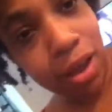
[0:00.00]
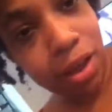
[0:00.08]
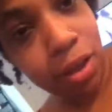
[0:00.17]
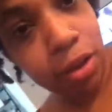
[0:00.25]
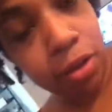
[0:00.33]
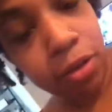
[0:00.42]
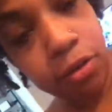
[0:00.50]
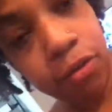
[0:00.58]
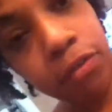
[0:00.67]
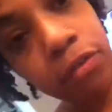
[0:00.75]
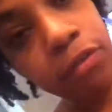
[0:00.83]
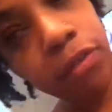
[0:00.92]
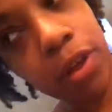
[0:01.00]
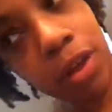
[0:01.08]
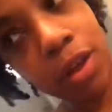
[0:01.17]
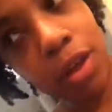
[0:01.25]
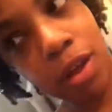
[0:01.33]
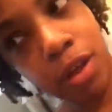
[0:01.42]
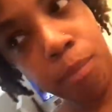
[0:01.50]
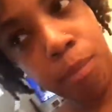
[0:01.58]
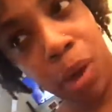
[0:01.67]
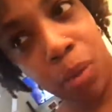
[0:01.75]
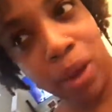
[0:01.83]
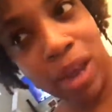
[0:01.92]
of
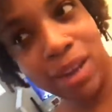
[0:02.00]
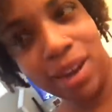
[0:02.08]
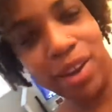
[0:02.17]
my weight.